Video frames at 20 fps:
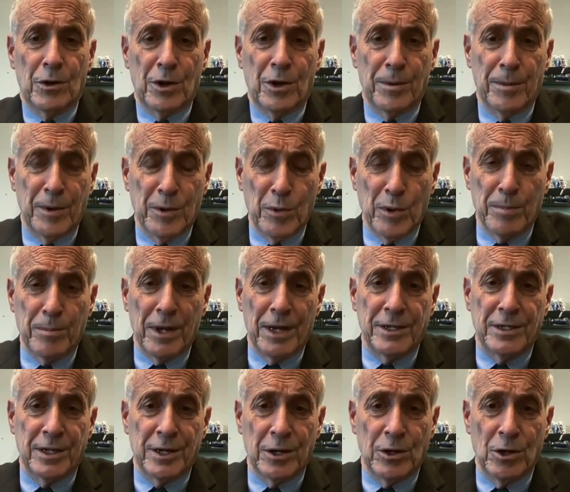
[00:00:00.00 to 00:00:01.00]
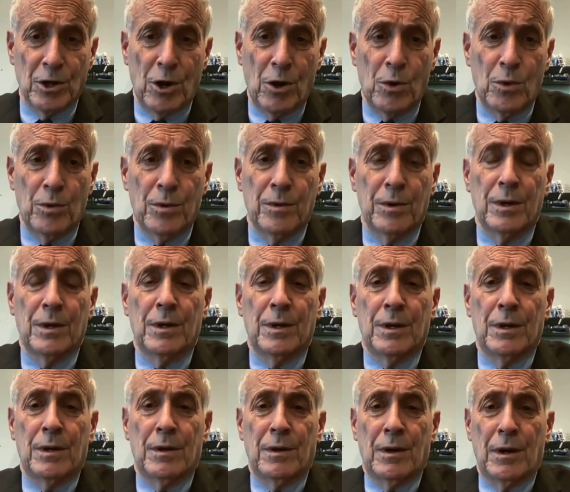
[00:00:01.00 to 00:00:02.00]
You're going to be replacing a low
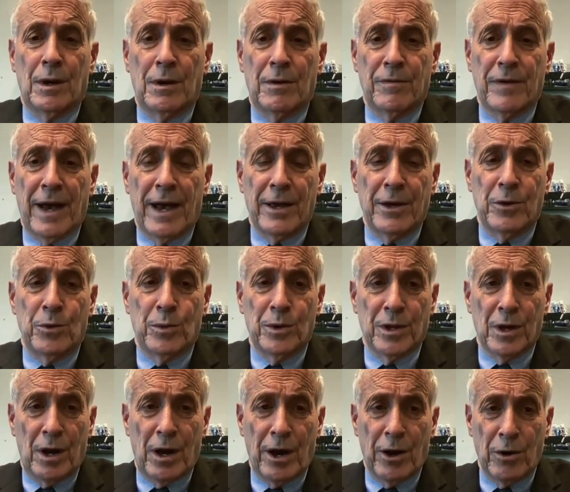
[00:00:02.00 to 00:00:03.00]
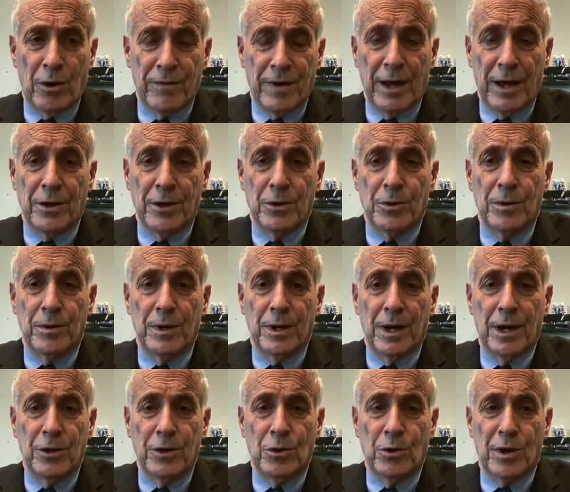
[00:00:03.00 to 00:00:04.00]
value with a higher value,
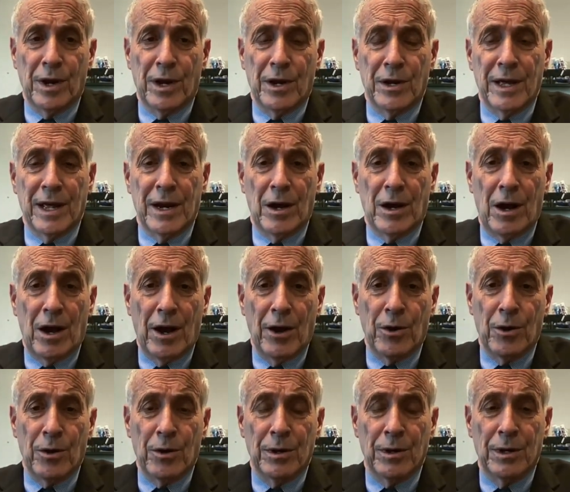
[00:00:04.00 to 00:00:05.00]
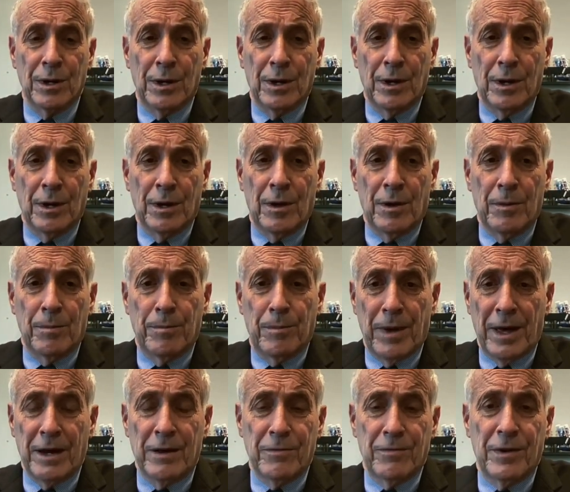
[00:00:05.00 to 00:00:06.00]
and you're going to get a higher
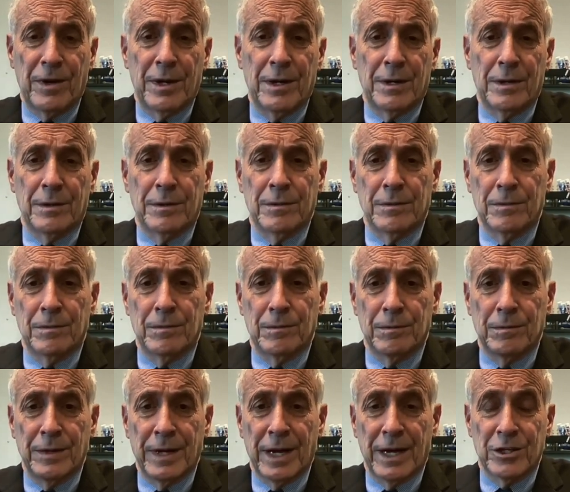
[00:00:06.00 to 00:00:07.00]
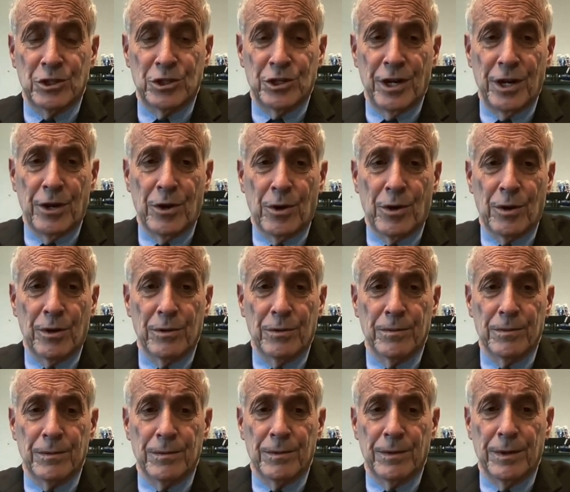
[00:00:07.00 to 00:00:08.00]
benefit next
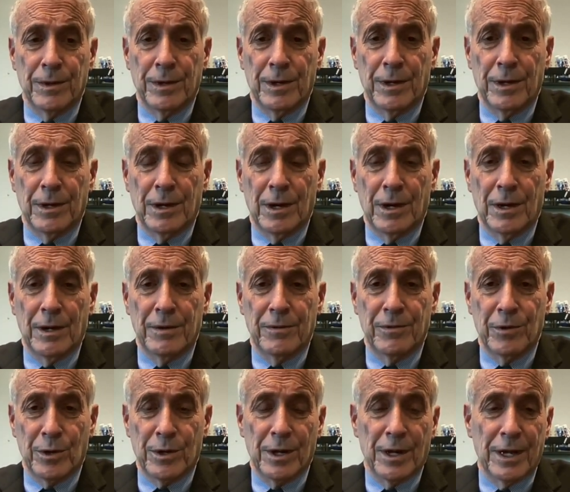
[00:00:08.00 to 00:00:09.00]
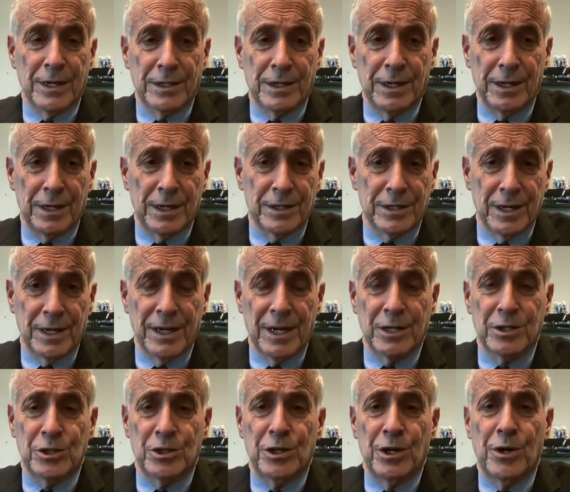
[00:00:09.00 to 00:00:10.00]
year. If you're collecting, let's say
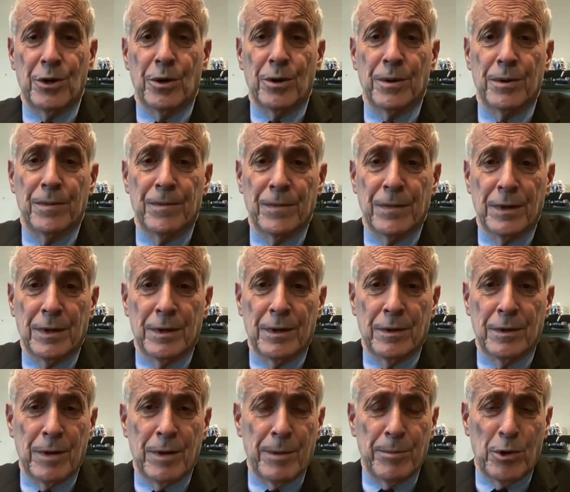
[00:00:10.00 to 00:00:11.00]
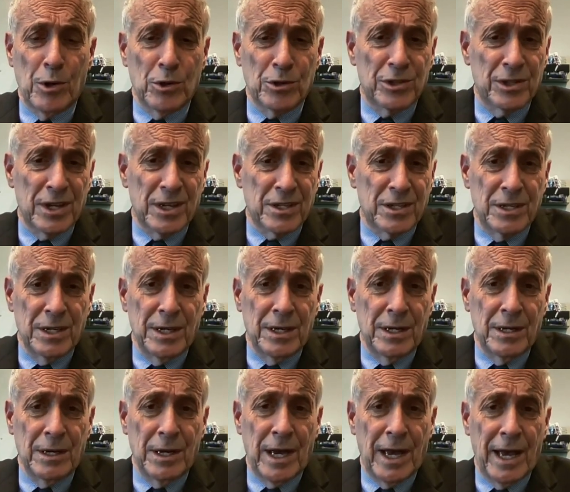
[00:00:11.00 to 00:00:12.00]
next year, maybe you're
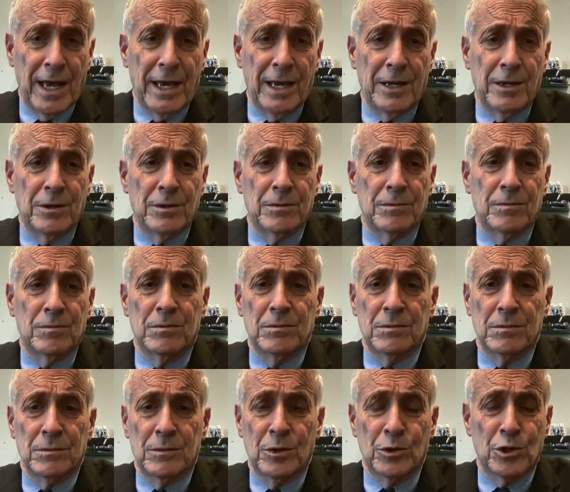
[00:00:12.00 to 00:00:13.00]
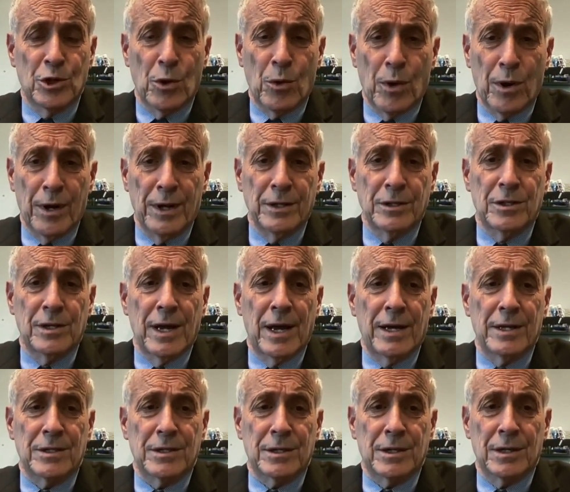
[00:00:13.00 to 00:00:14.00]
68, there's no earnings
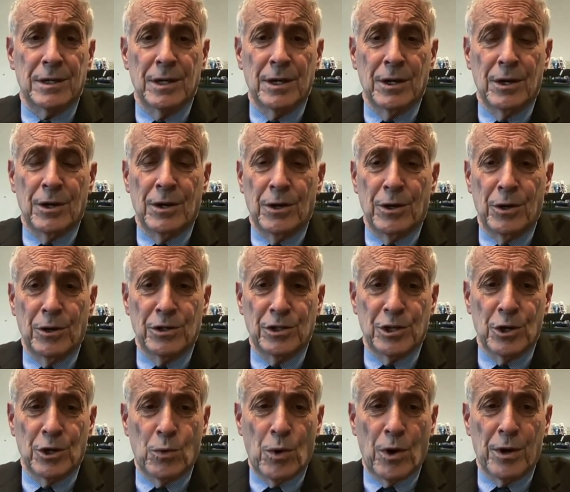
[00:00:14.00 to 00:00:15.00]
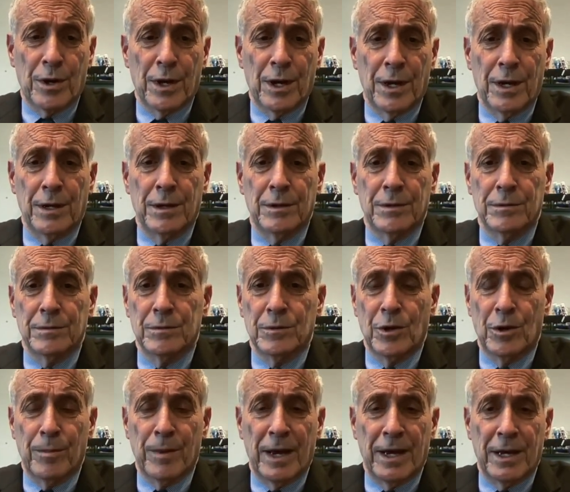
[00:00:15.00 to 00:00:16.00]
test, you're still working,
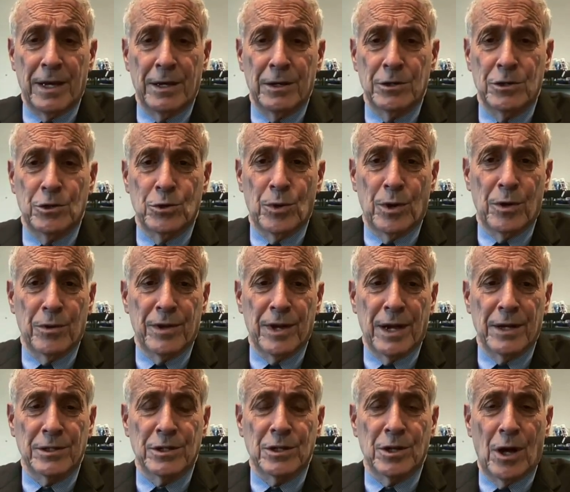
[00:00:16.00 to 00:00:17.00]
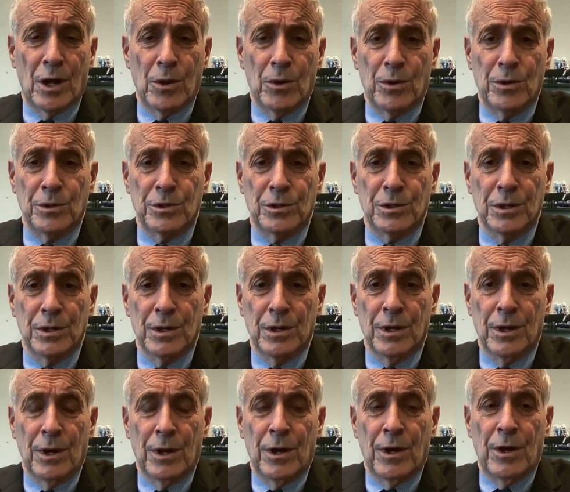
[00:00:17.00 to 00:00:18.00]
you're making $200,000.
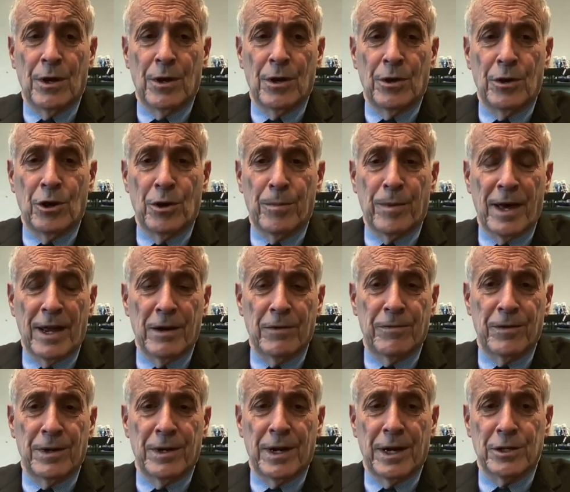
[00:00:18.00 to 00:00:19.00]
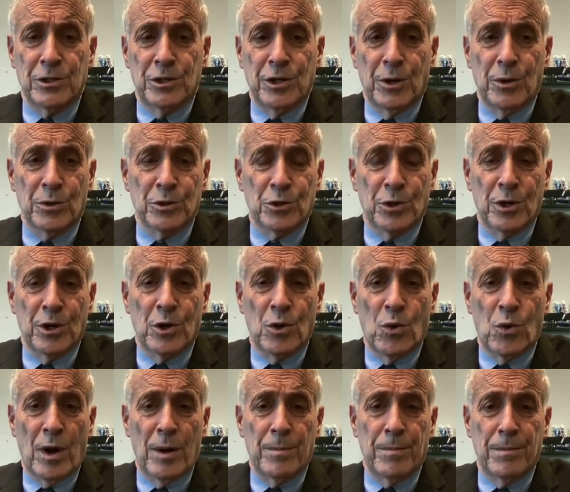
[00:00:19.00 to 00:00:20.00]
Your benefit next year is going to
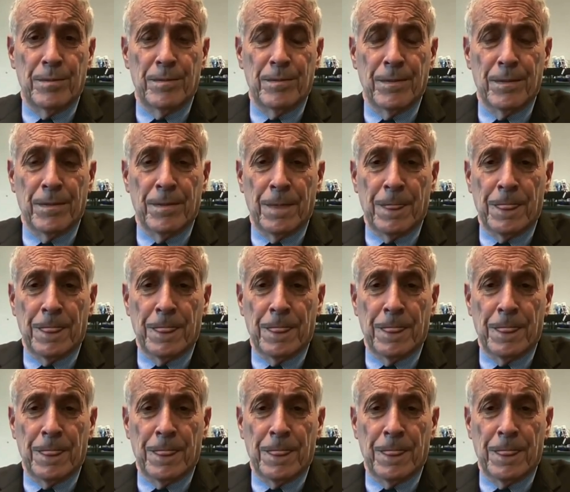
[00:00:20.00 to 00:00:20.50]
go up